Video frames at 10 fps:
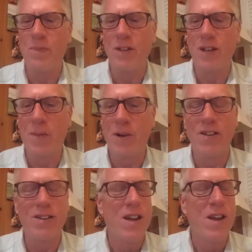you know
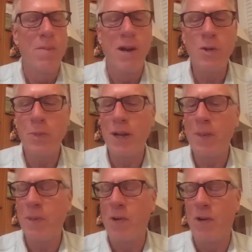because most
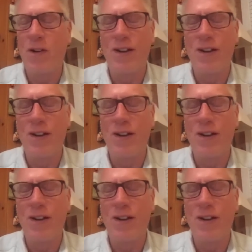people